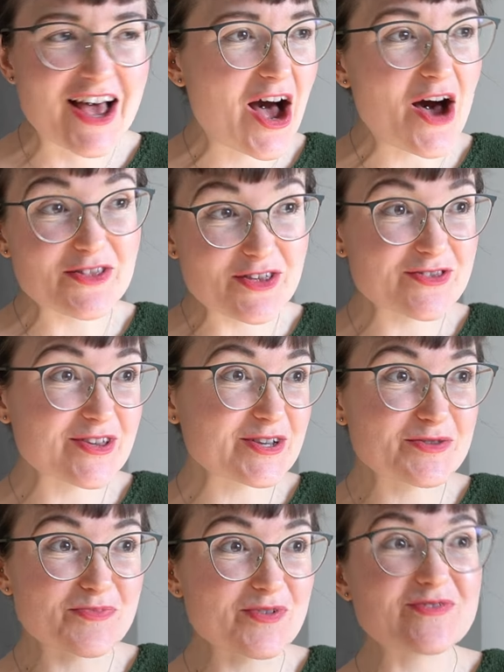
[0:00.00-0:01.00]
Other
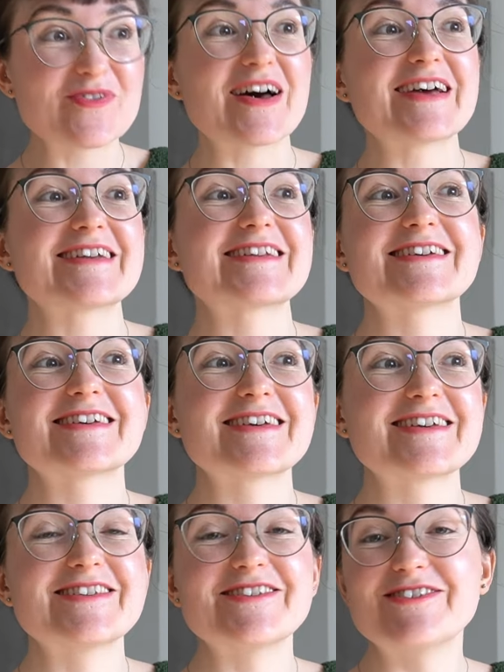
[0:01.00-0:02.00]
things provide
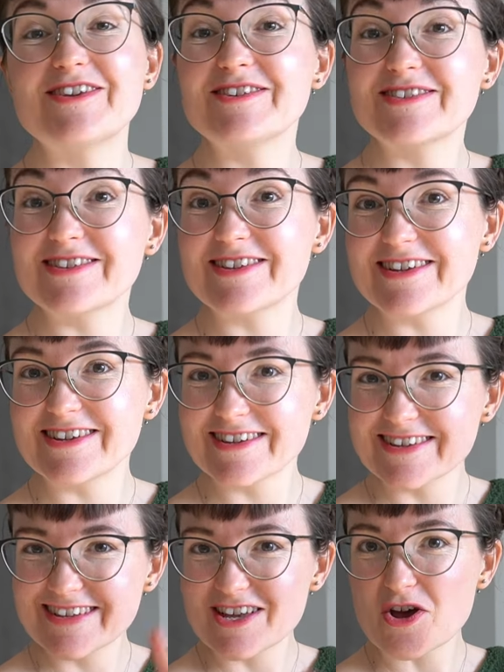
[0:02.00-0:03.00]

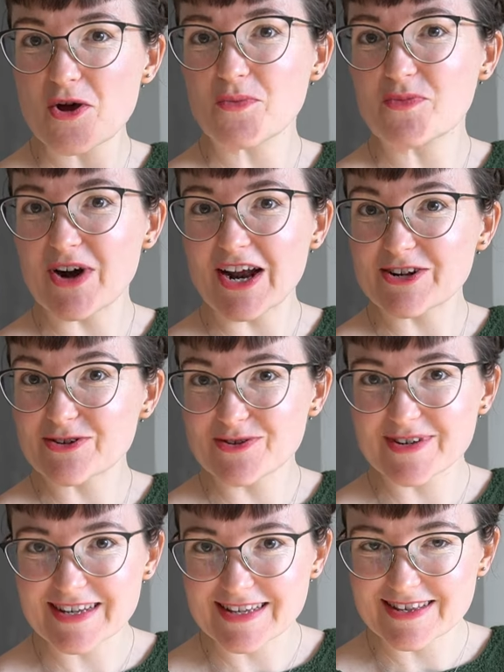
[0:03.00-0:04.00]
yeasty bread
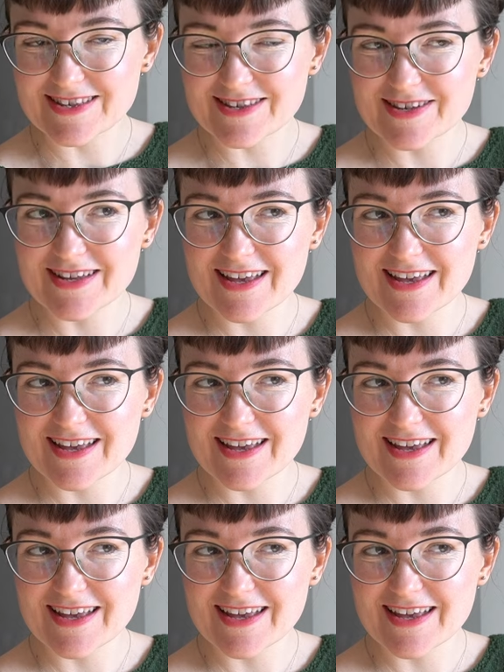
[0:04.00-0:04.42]
goodness